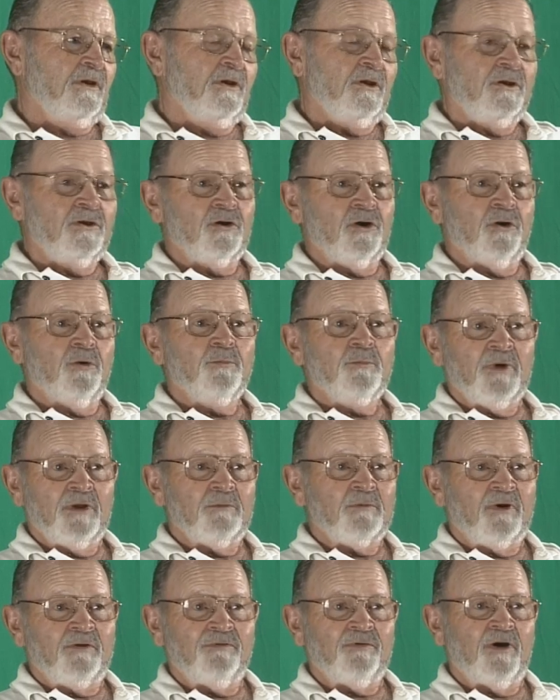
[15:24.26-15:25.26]
you know, but
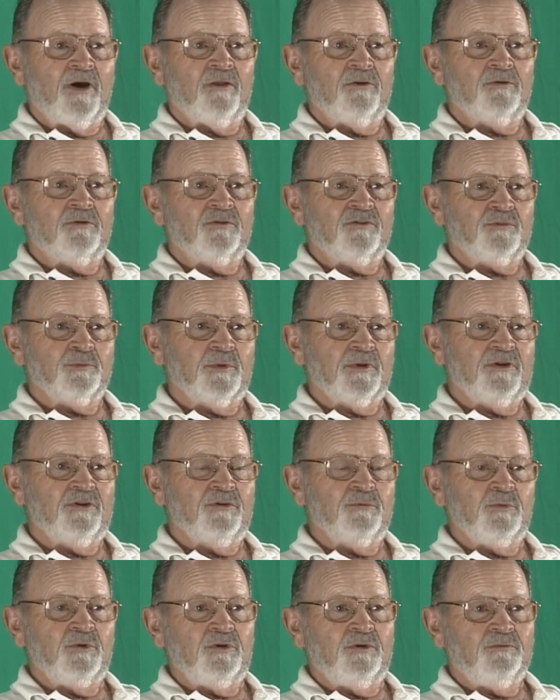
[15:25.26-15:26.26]
my father explained
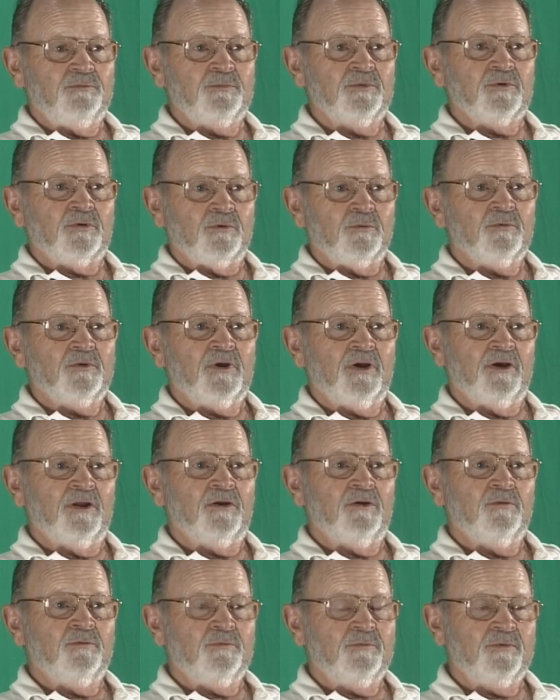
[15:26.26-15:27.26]
to me, you know, kind
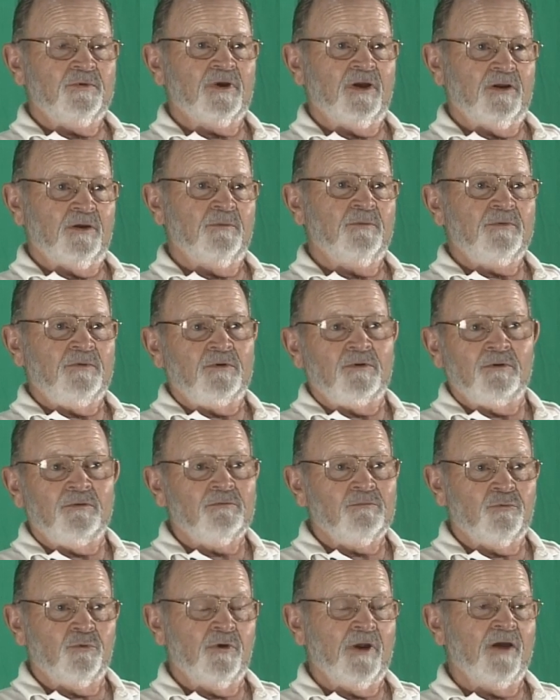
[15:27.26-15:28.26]
of, kind of, you know,
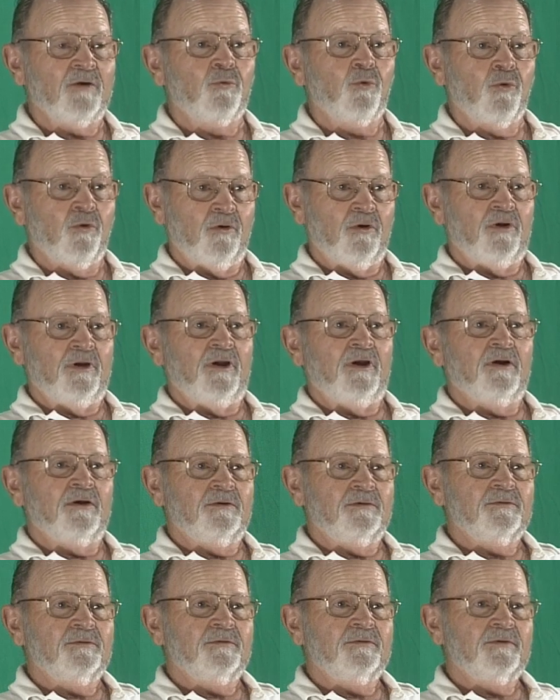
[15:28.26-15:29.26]
we're at war now.
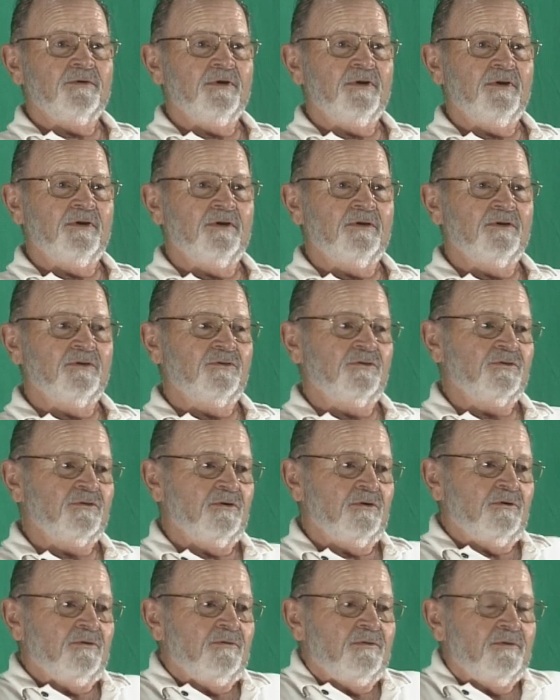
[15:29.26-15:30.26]
And
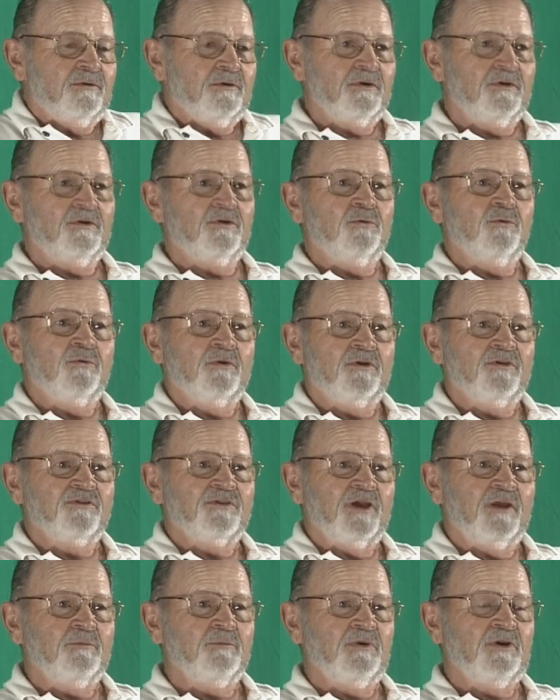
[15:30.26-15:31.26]
so, you know, what does
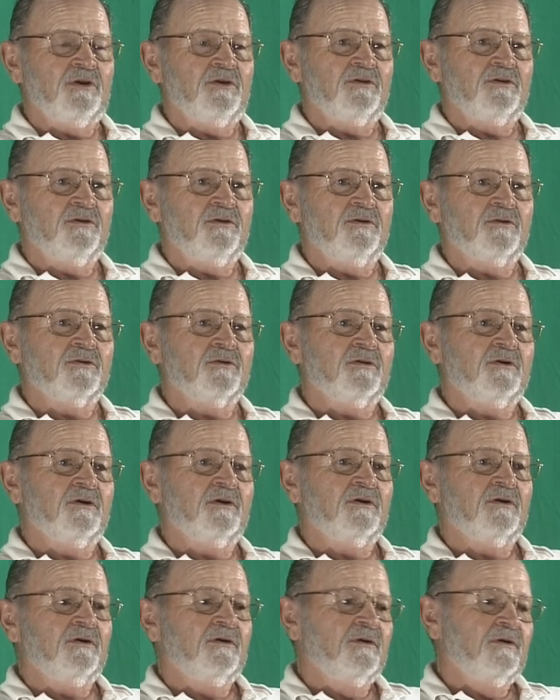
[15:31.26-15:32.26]
that mean? You know,
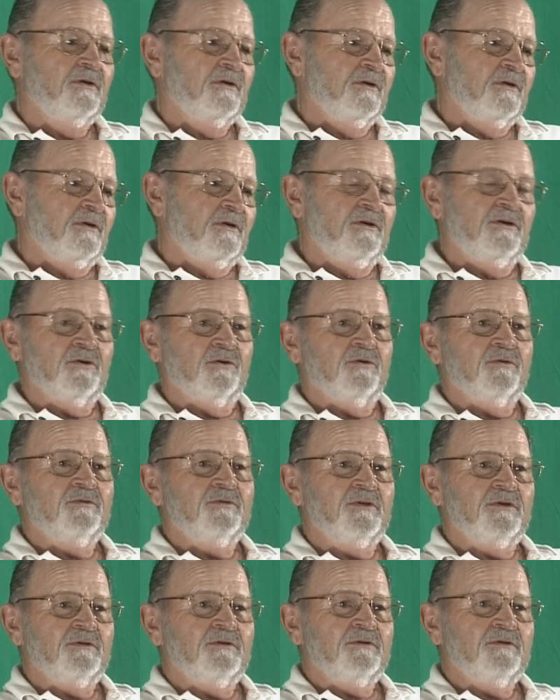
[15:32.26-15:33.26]
uh, you know,
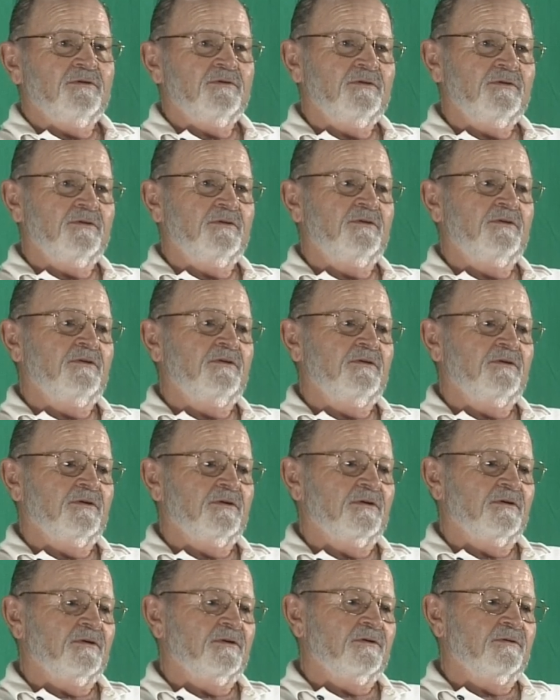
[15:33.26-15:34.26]
the, the,
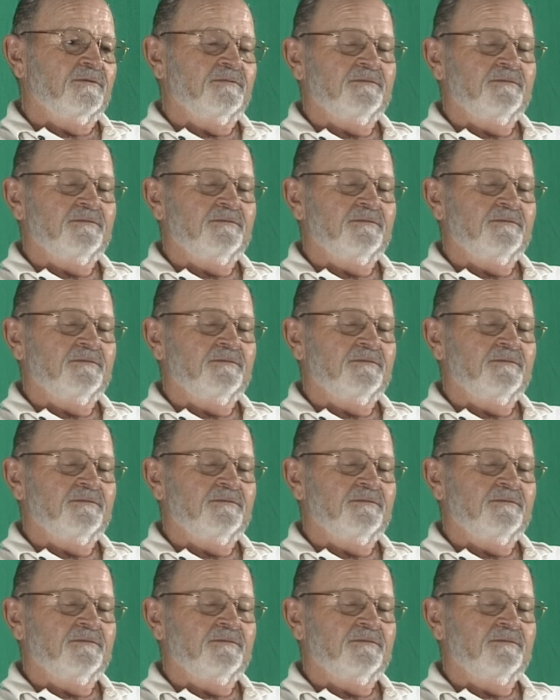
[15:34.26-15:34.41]
uh,